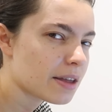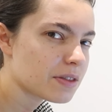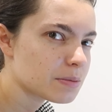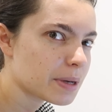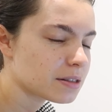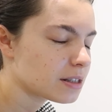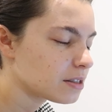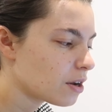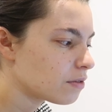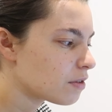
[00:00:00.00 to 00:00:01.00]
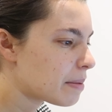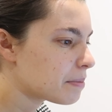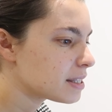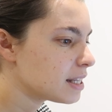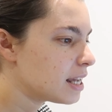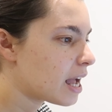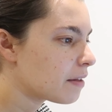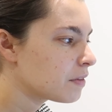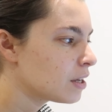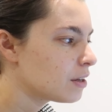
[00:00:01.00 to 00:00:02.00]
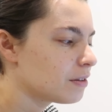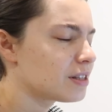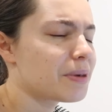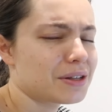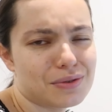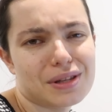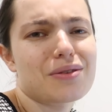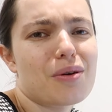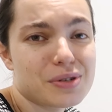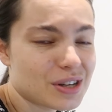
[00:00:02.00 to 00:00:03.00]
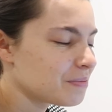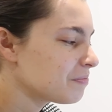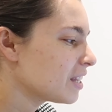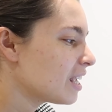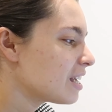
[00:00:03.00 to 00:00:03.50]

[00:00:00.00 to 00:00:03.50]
had this button. I don't remember seeing it, this option.